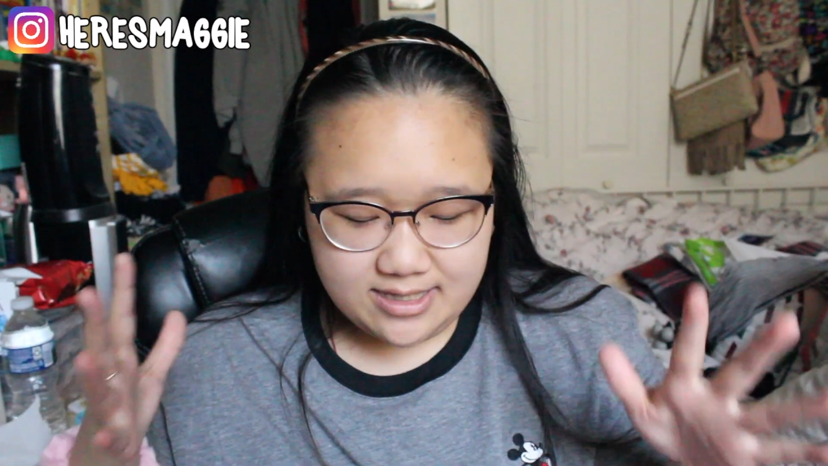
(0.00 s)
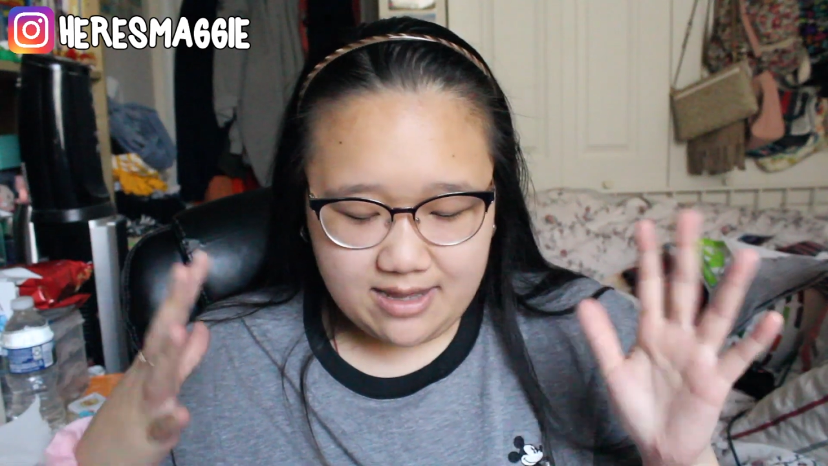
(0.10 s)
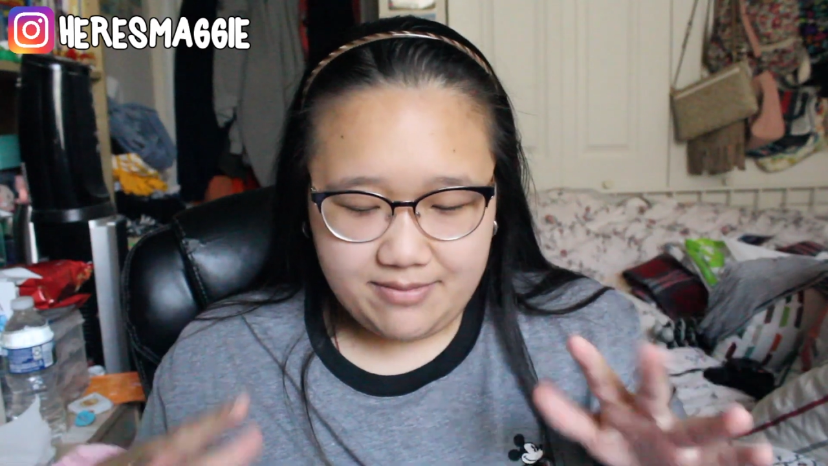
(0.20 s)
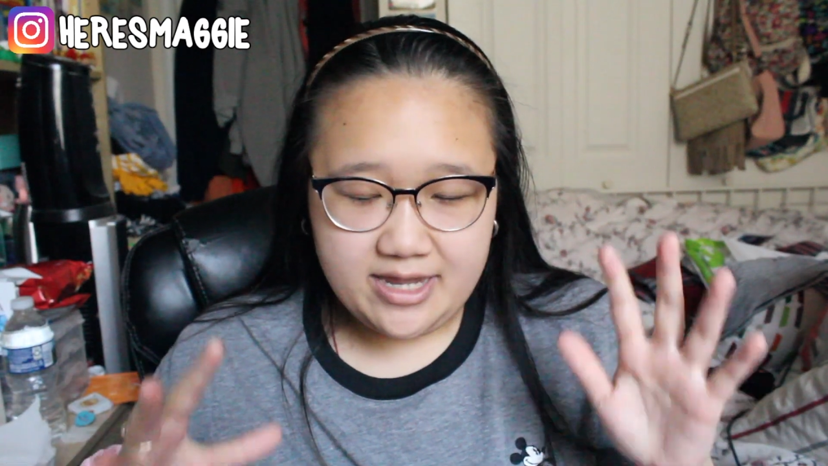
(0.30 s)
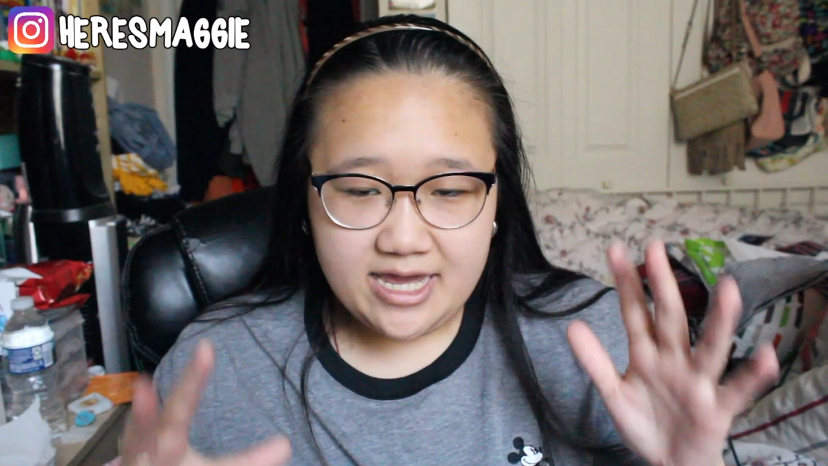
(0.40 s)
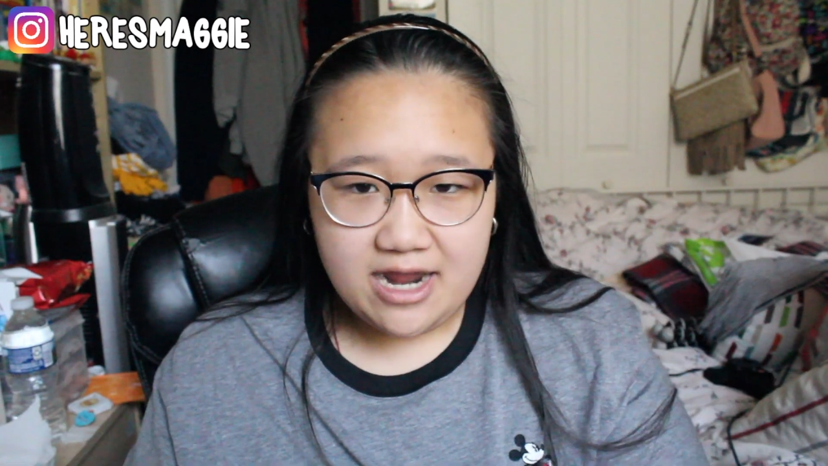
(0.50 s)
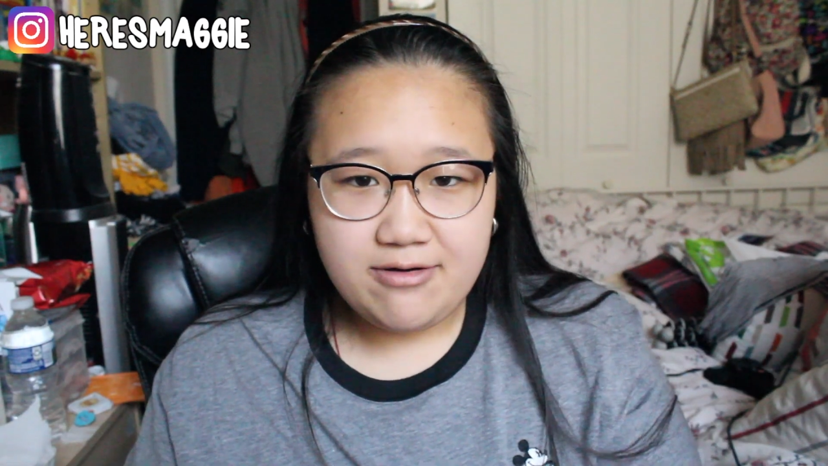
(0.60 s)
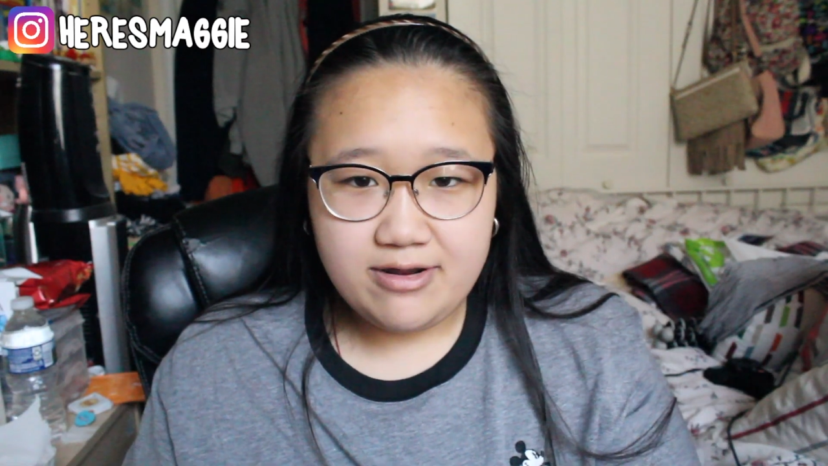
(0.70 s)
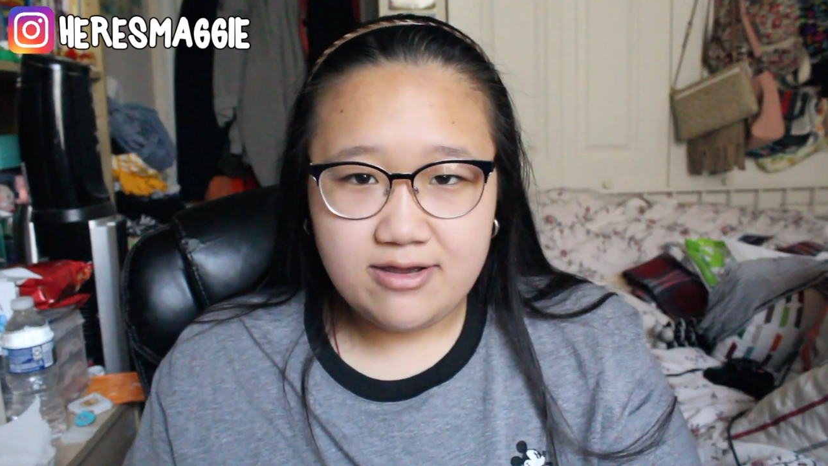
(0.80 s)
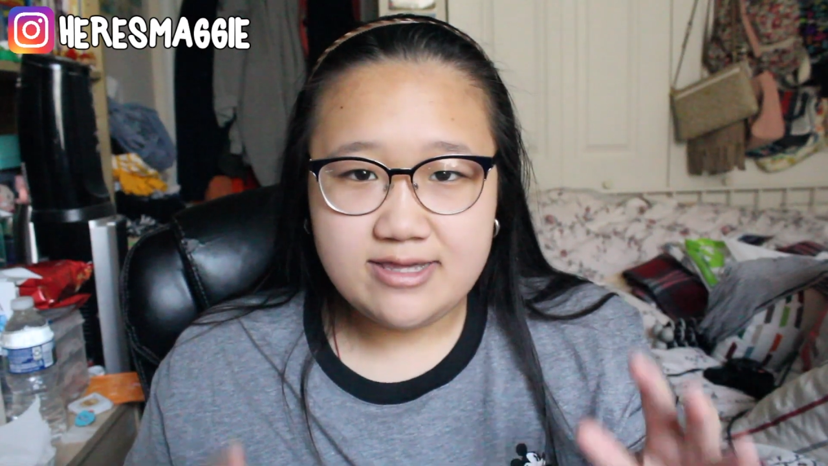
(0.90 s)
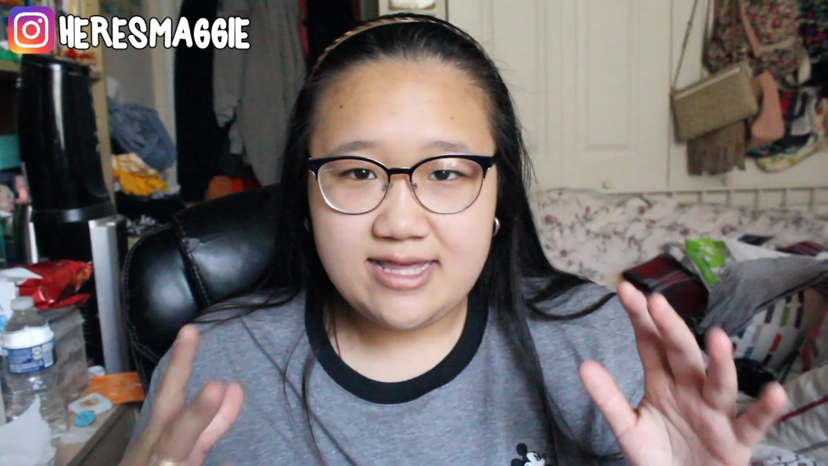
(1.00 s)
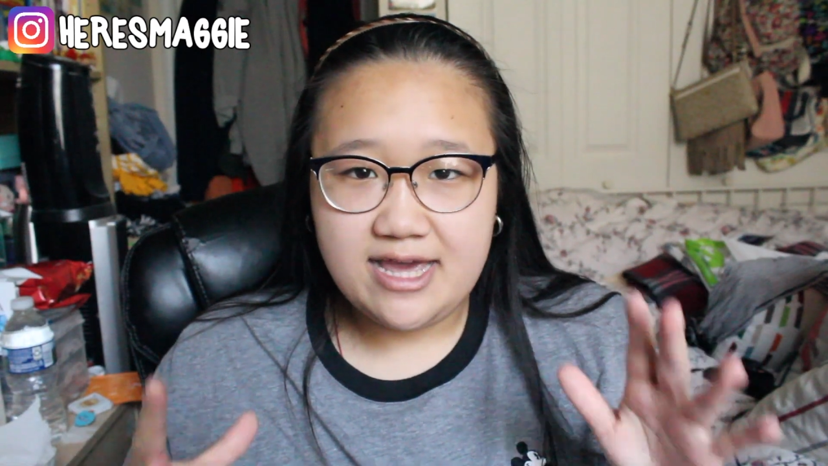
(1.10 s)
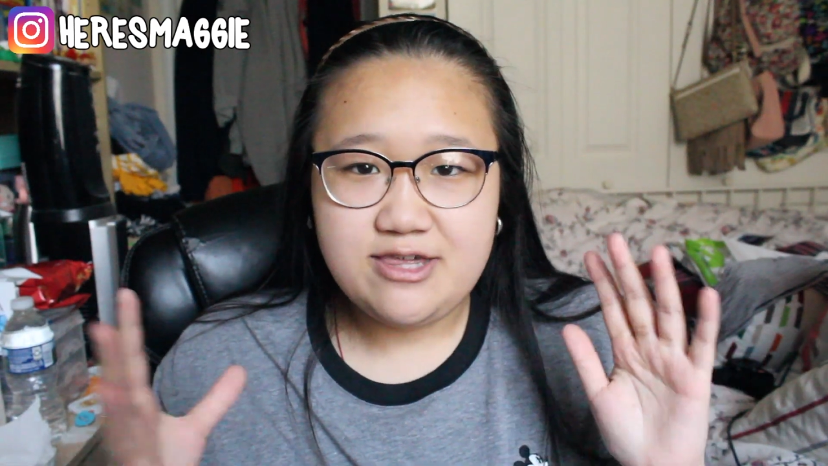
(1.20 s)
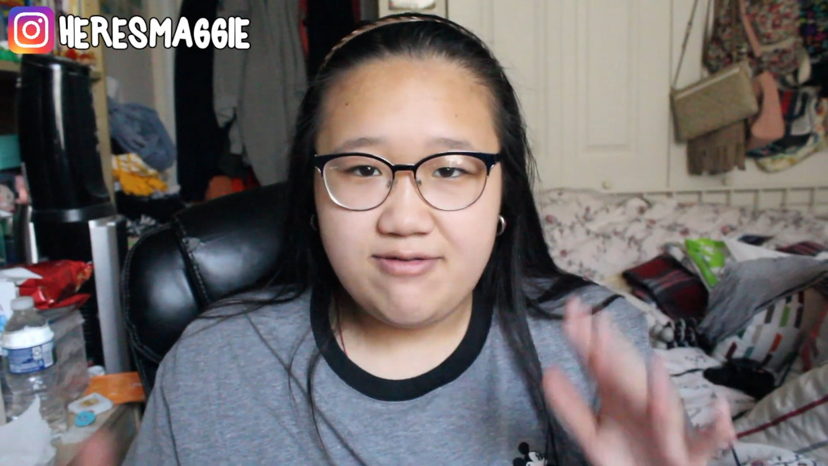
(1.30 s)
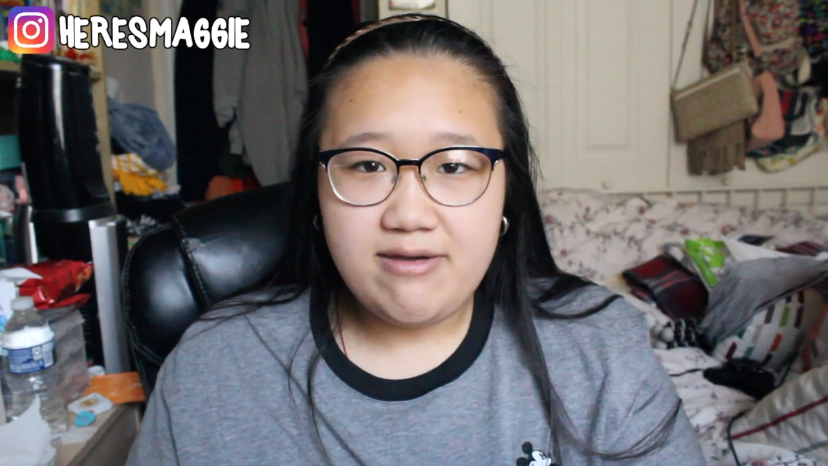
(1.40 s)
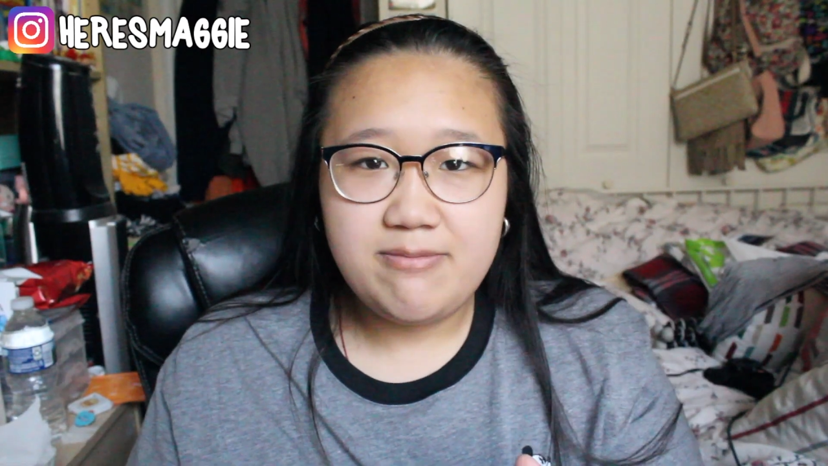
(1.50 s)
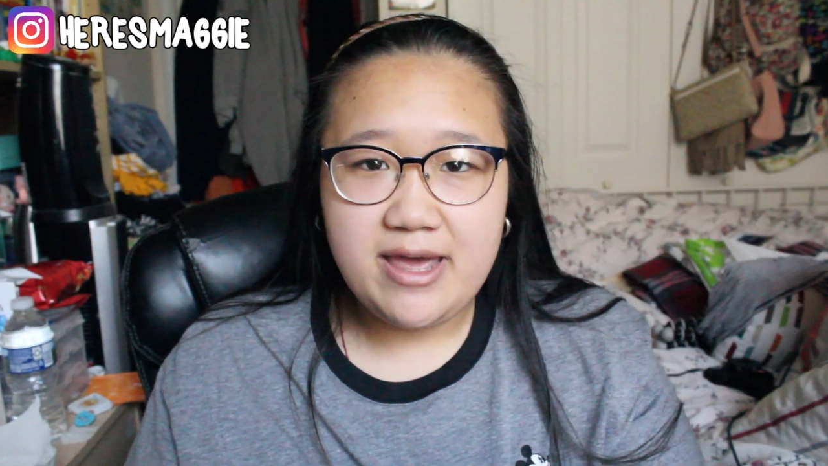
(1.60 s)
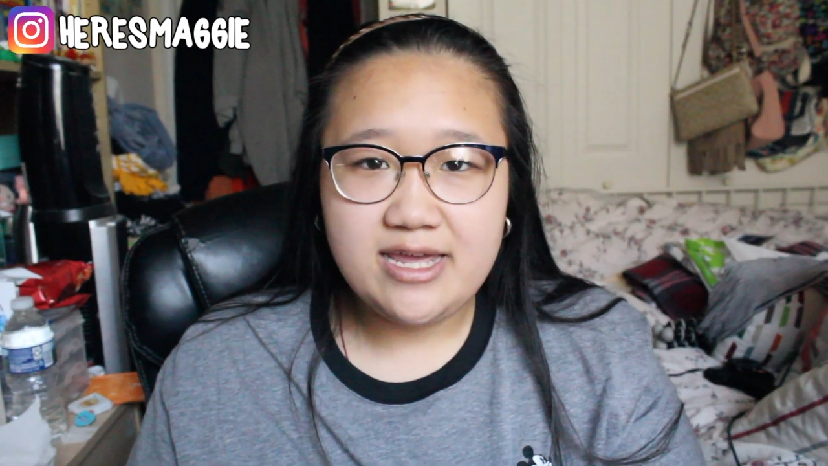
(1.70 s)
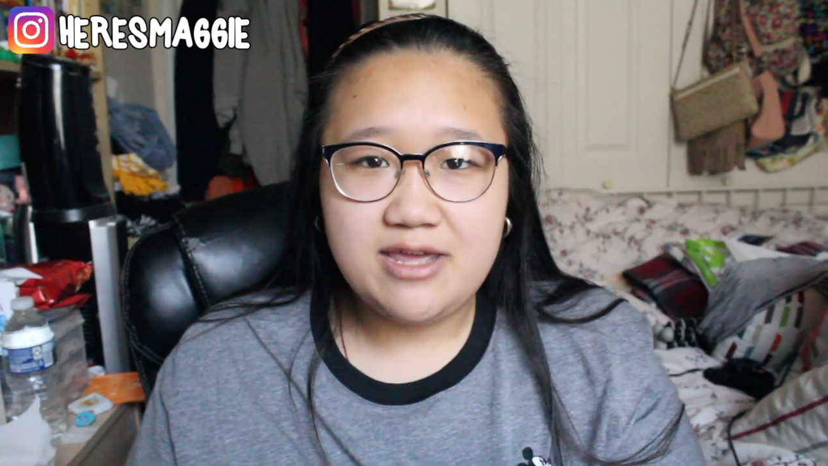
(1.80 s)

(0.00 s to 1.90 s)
in my carry-on slash travel bag.